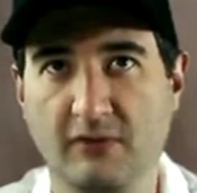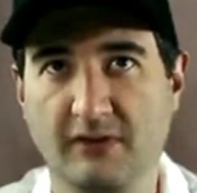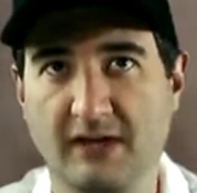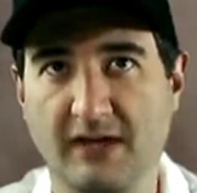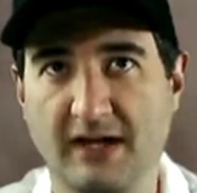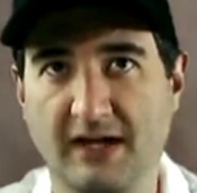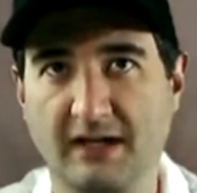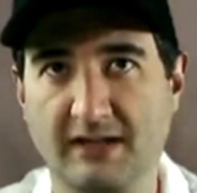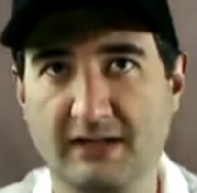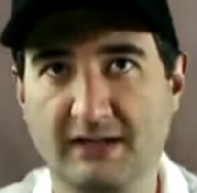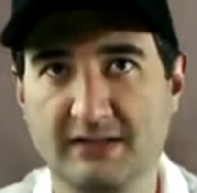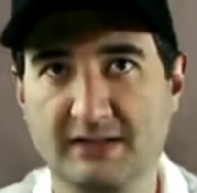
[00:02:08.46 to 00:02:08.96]

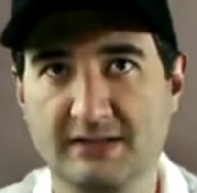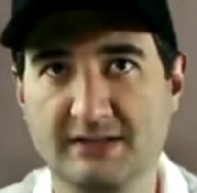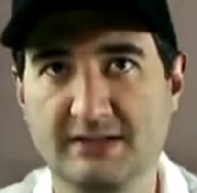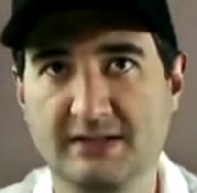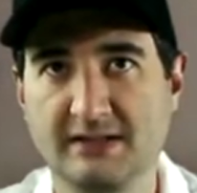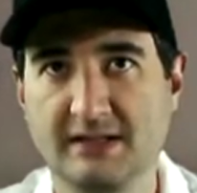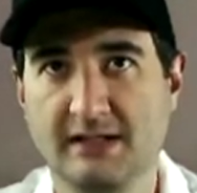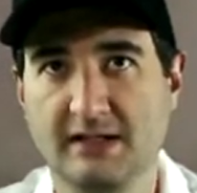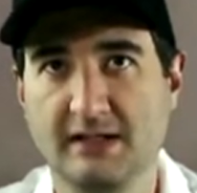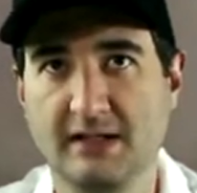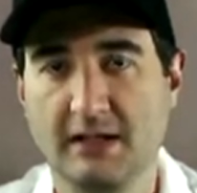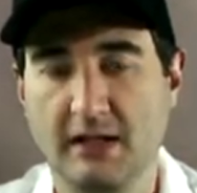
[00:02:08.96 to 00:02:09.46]
that
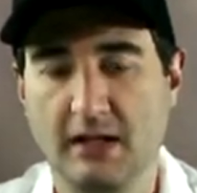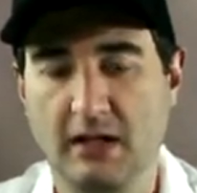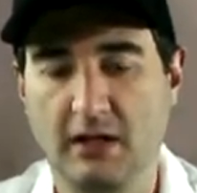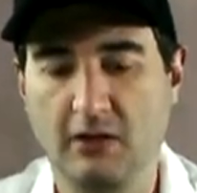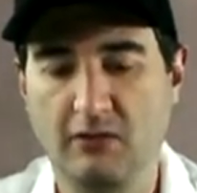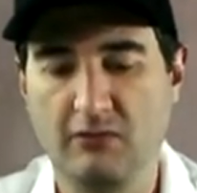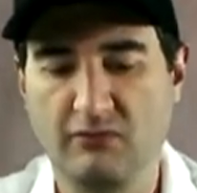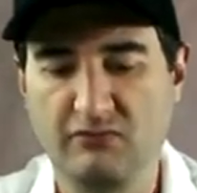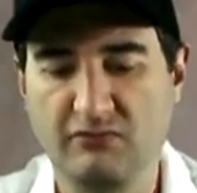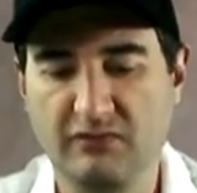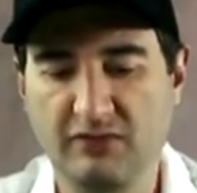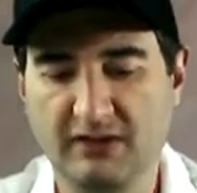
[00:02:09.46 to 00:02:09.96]
is
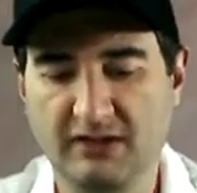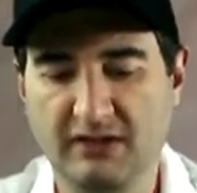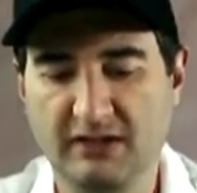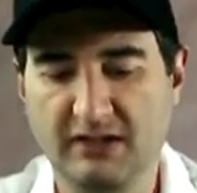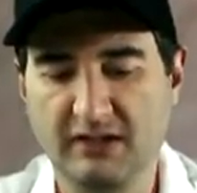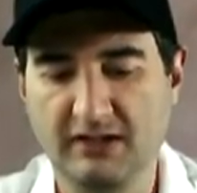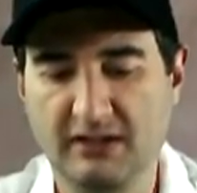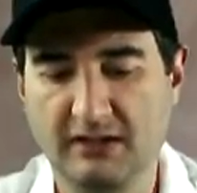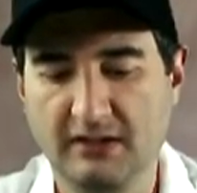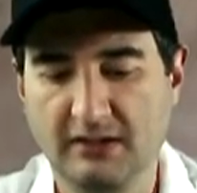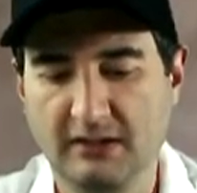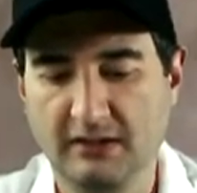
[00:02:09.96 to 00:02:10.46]
I I'm
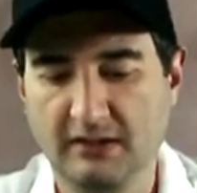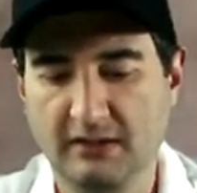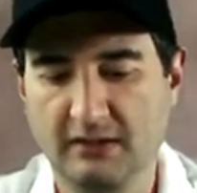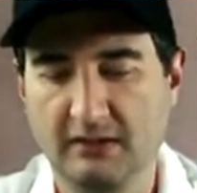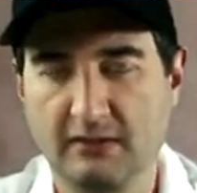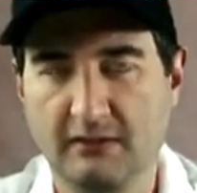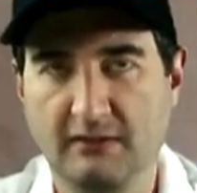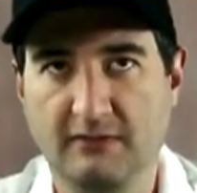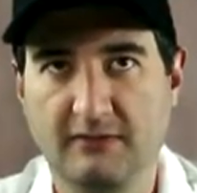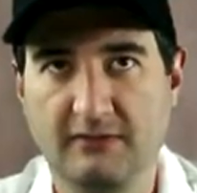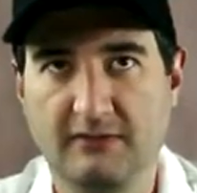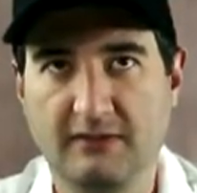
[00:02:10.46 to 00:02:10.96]
really
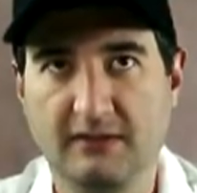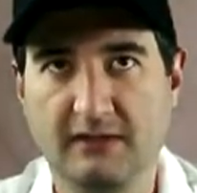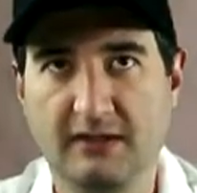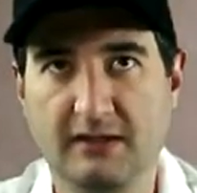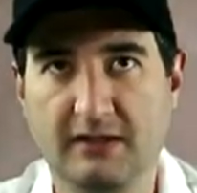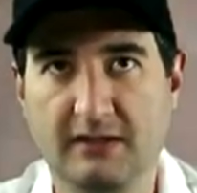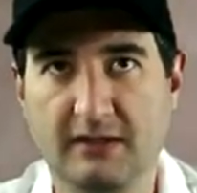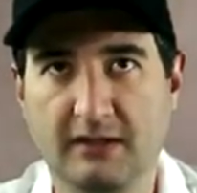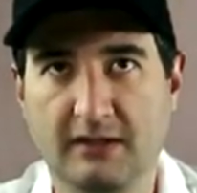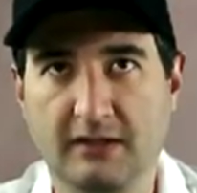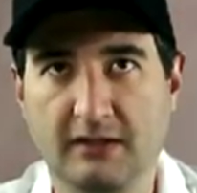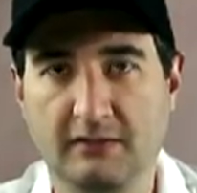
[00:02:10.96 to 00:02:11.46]

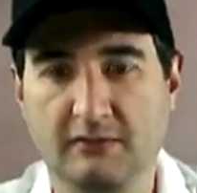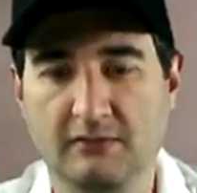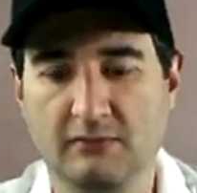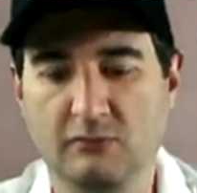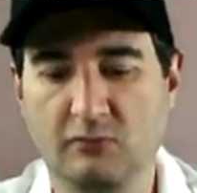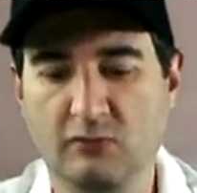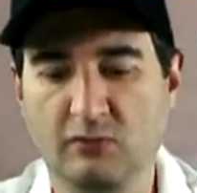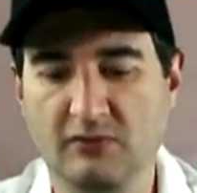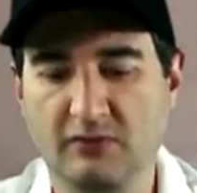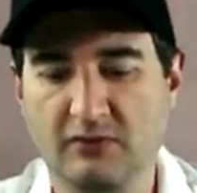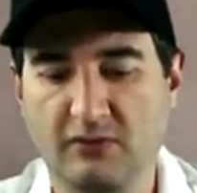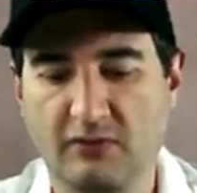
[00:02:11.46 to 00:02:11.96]

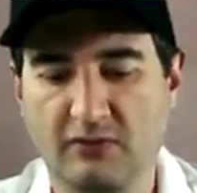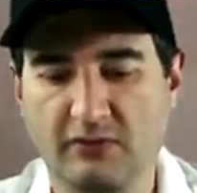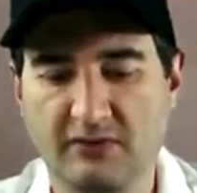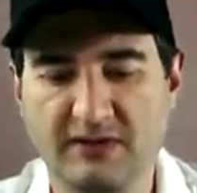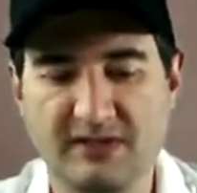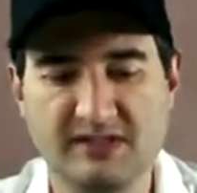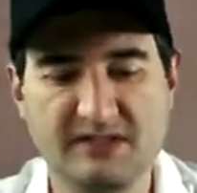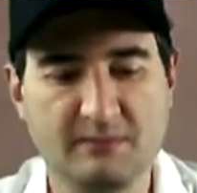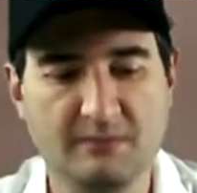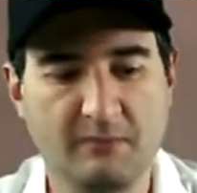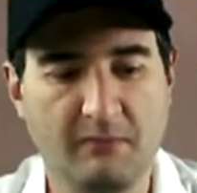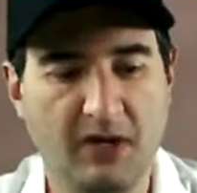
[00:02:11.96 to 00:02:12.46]
thinking with all
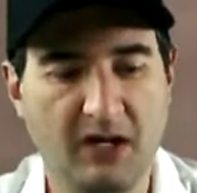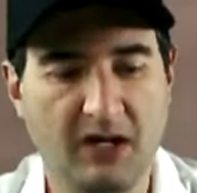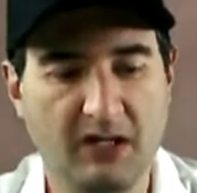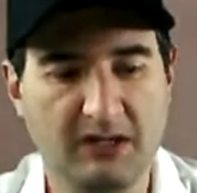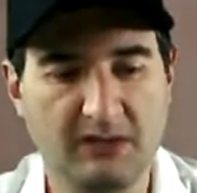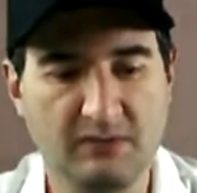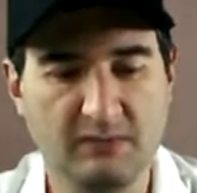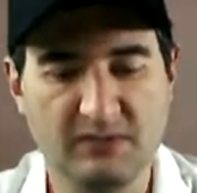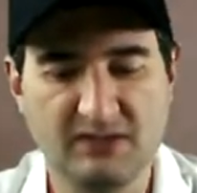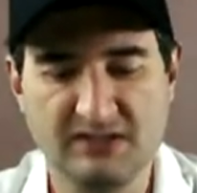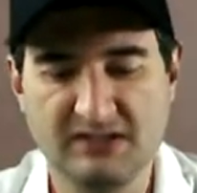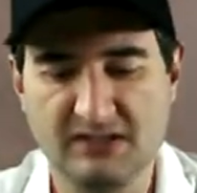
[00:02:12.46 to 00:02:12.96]
these
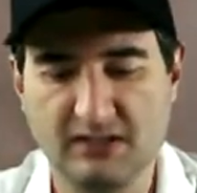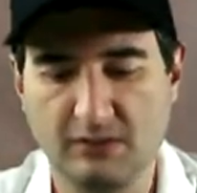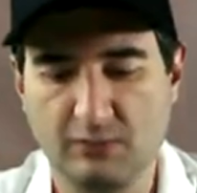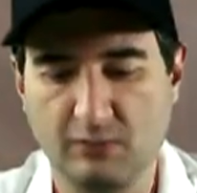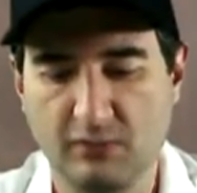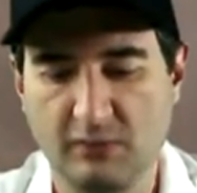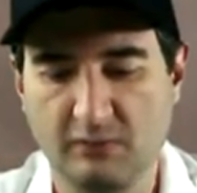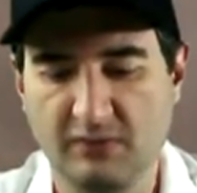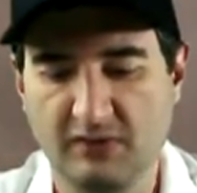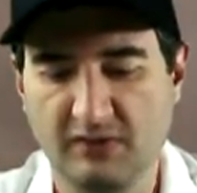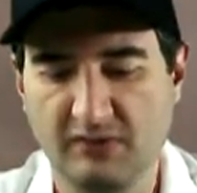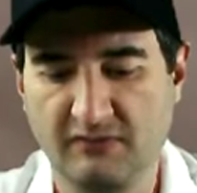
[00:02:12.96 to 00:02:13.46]
monuments that
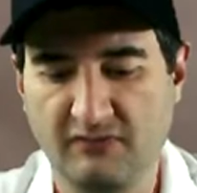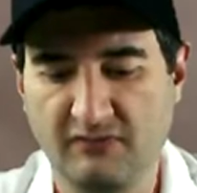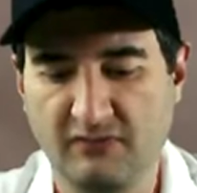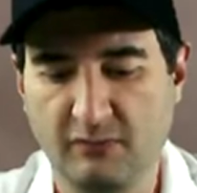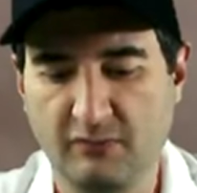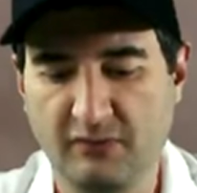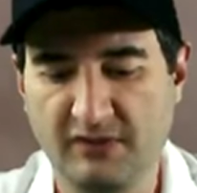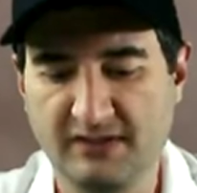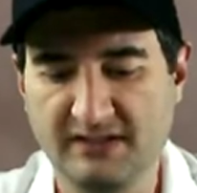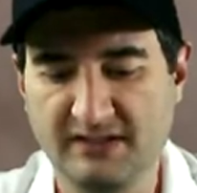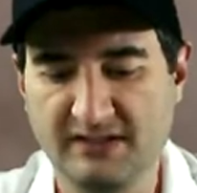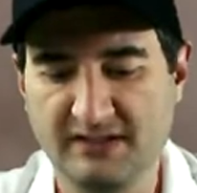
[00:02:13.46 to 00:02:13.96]
we're building for
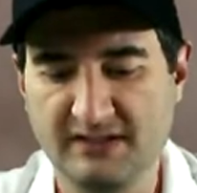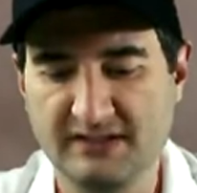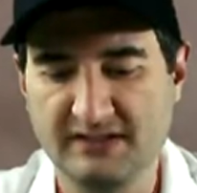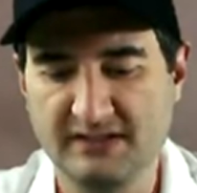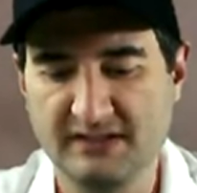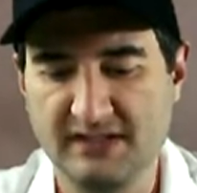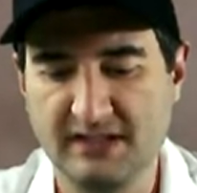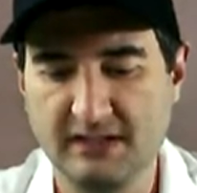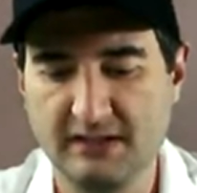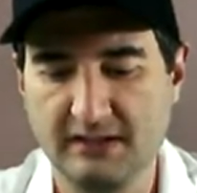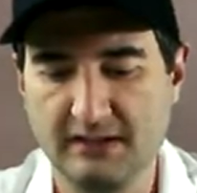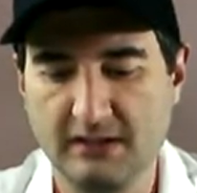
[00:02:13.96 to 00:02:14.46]

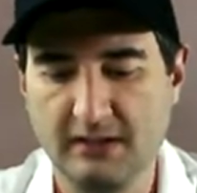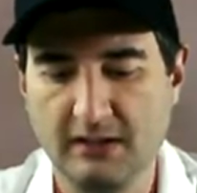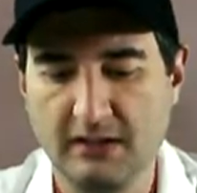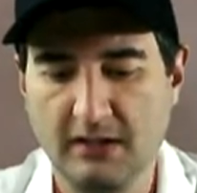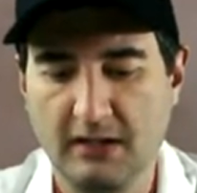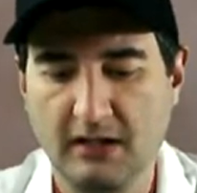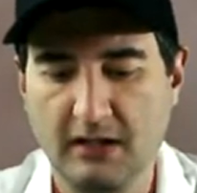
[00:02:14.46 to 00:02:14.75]
President's Day,